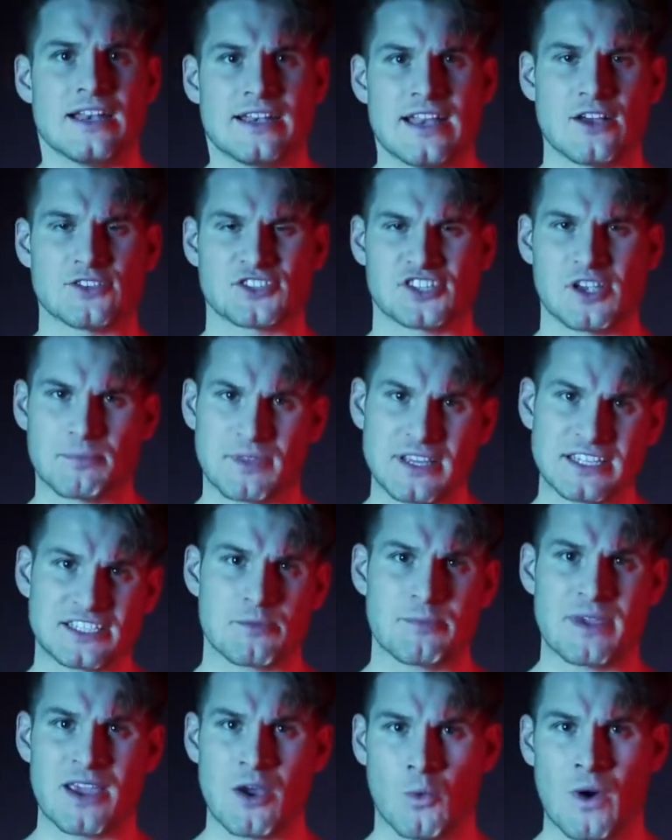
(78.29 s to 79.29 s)
Now something
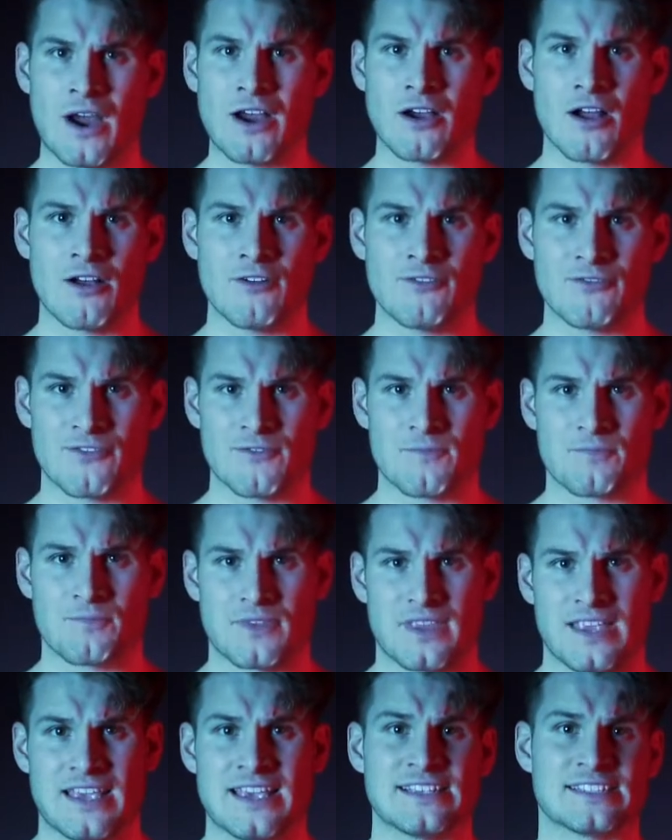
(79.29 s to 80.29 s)
to be aware
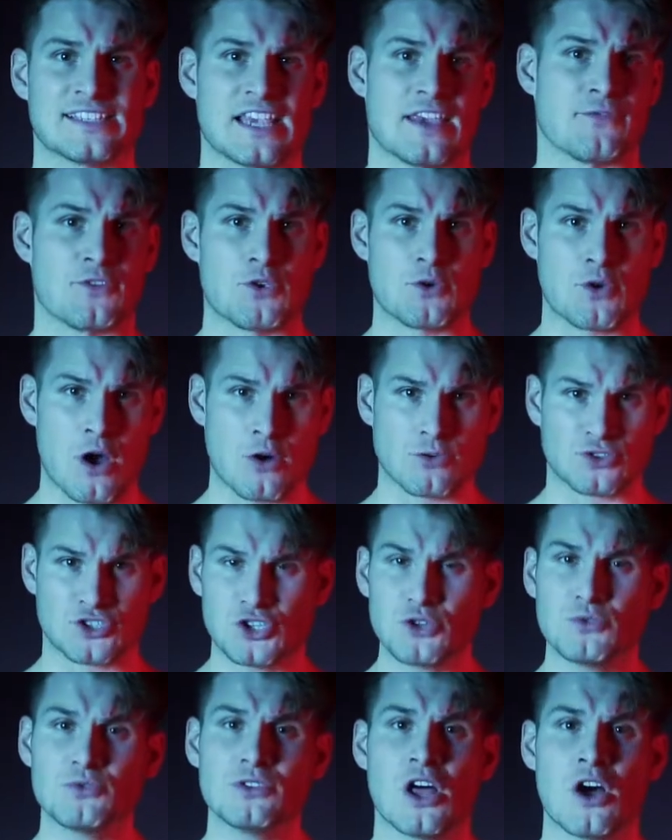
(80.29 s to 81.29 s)
of is if you go
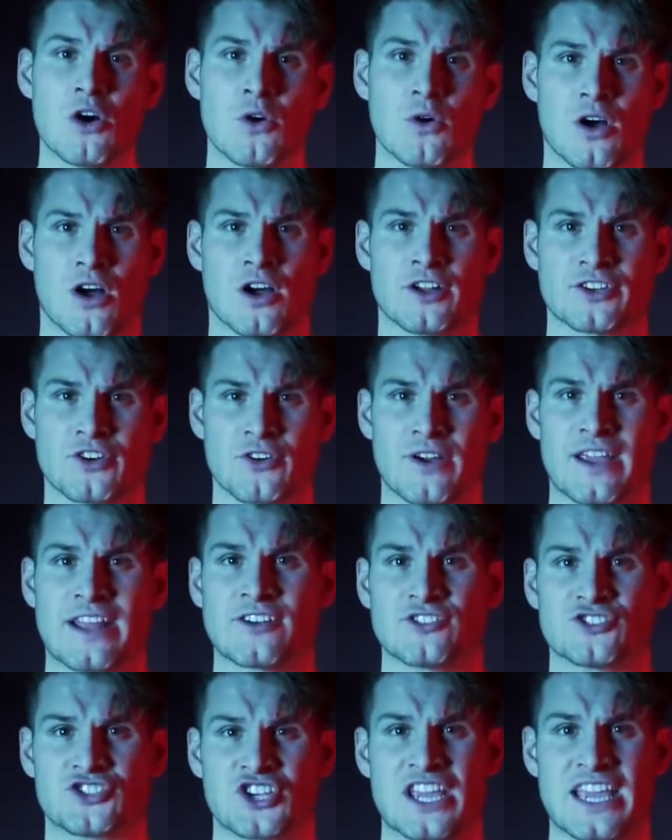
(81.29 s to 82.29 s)
too low on your
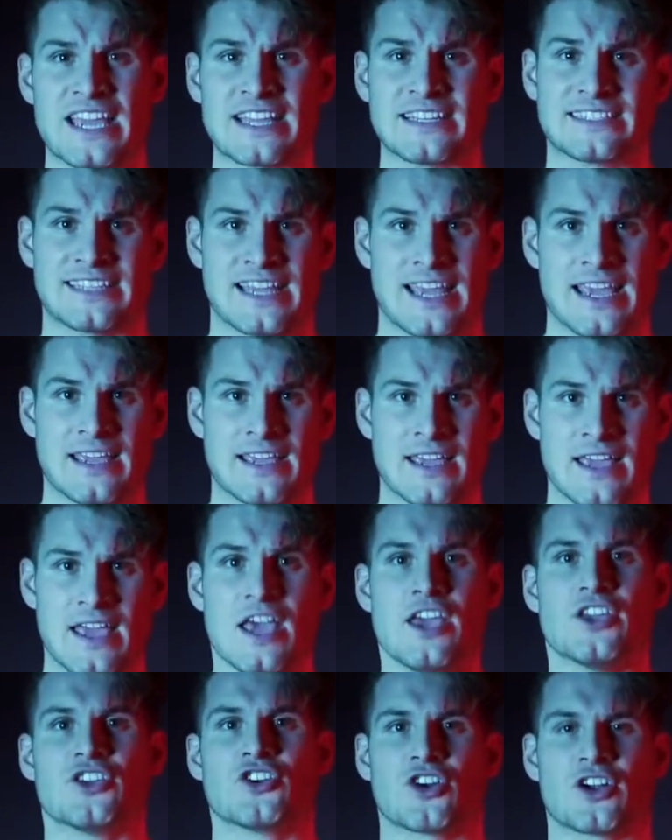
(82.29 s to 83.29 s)
energy intake,
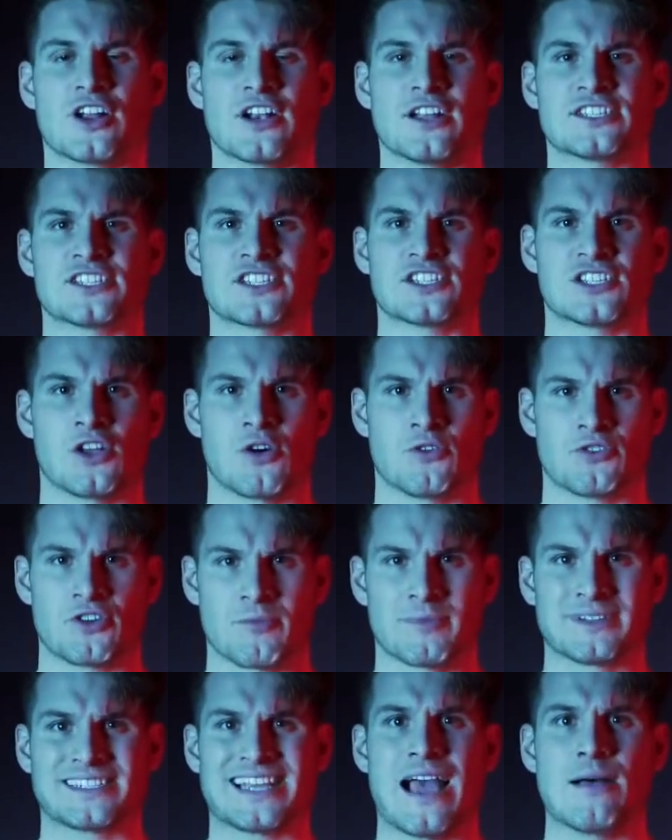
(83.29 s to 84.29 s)
you're gonna slow
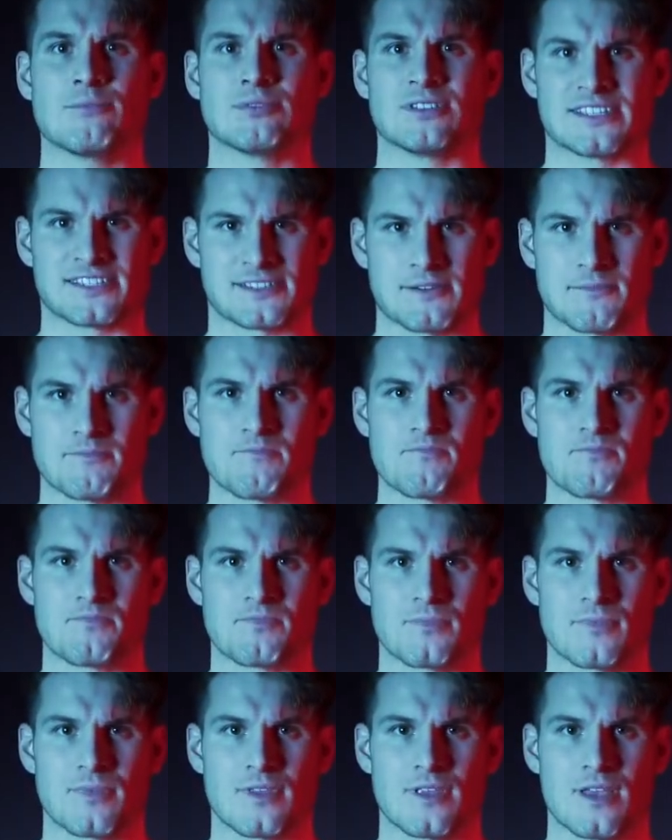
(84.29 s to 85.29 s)
your metabolism.
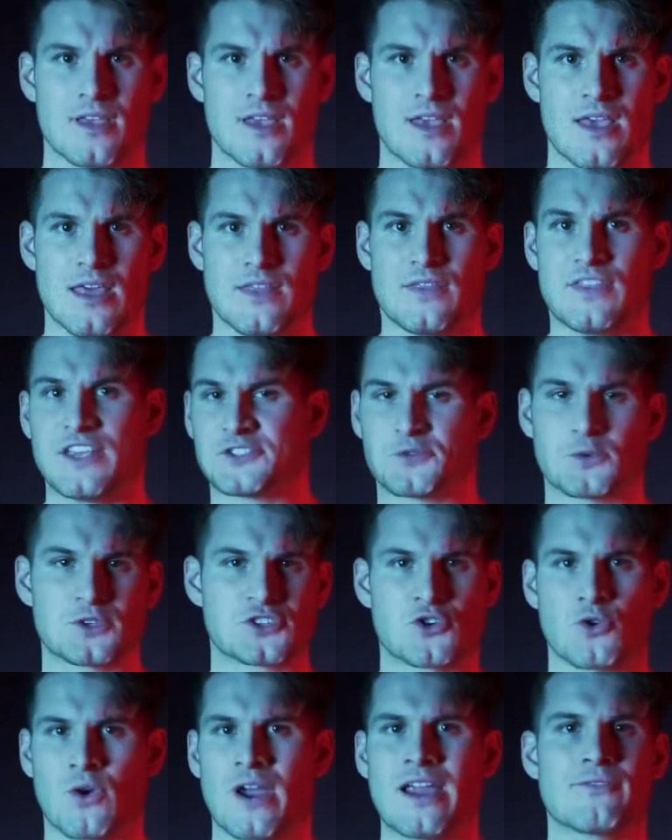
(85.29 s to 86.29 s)
This
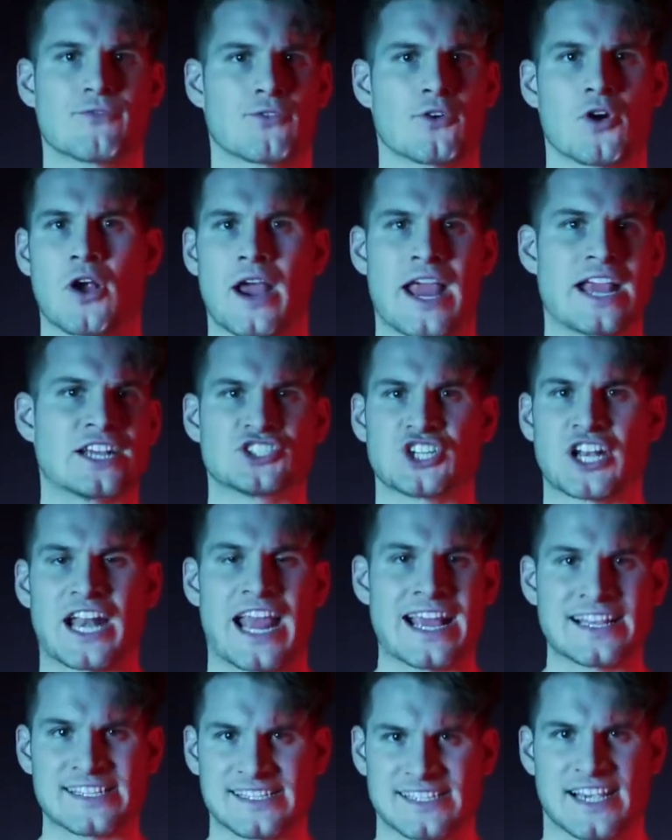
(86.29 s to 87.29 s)
was great for our ancient
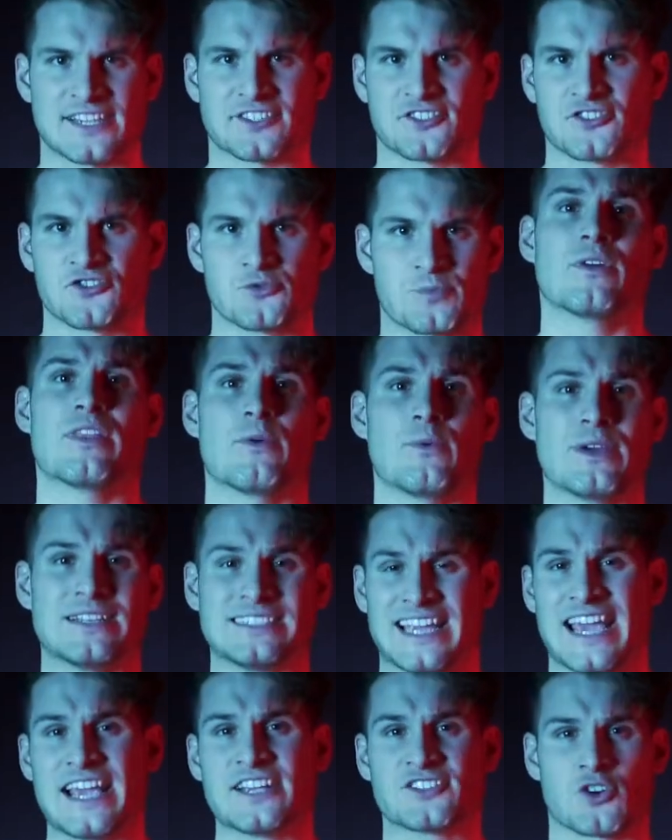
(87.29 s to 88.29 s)
ancestors when they
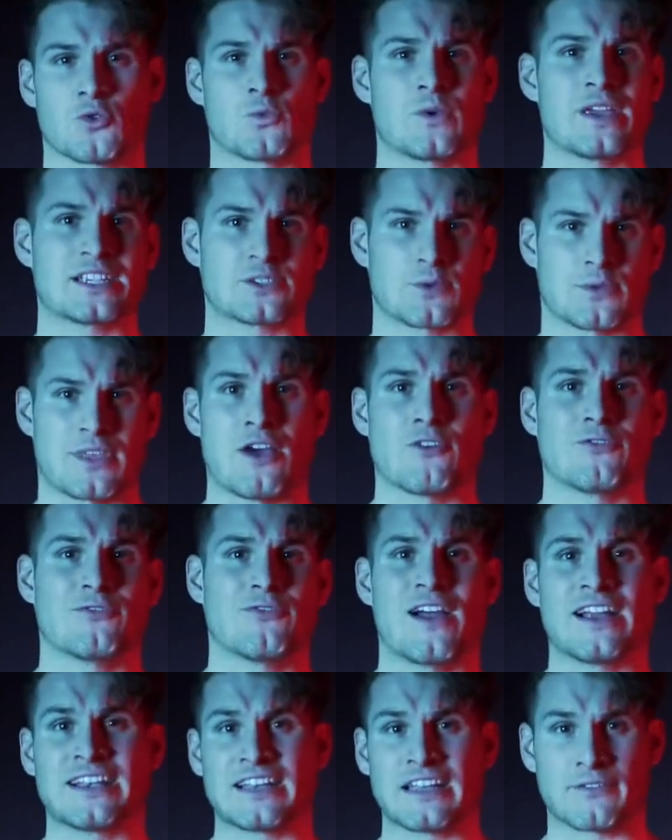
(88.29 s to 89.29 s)
went days or weeks
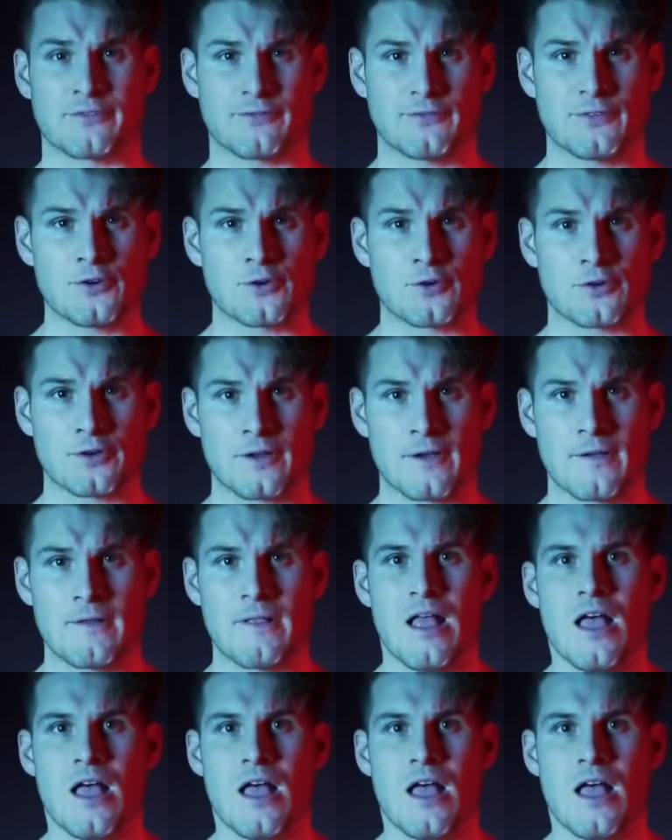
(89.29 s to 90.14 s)
without finding food,